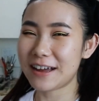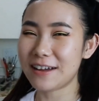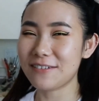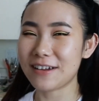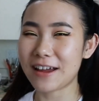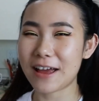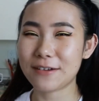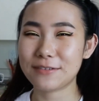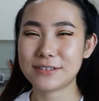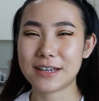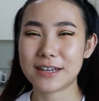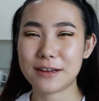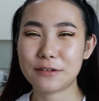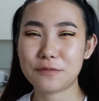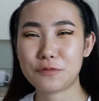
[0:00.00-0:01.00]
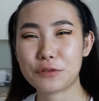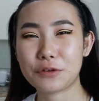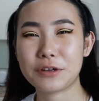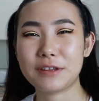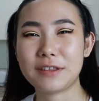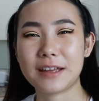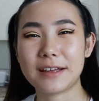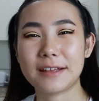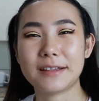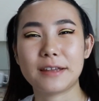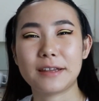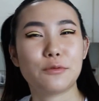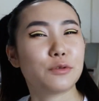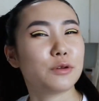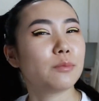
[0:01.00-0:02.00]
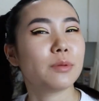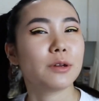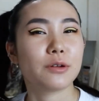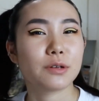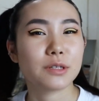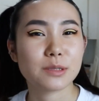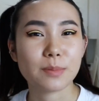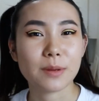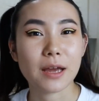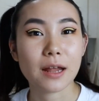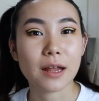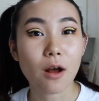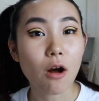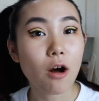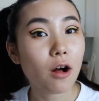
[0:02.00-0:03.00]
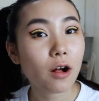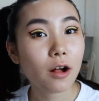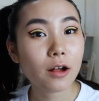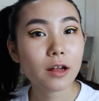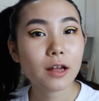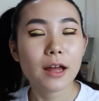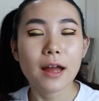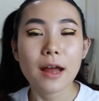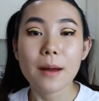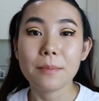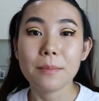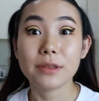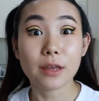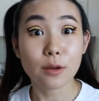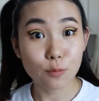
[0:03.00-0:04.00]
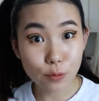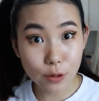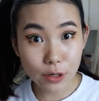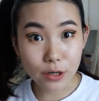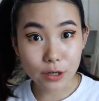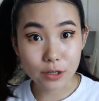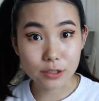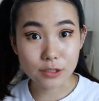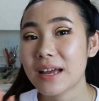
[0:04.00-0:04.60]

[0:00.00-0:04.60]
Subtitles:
out. I was kind of worried that they wouldn't be crispy at all, but they were.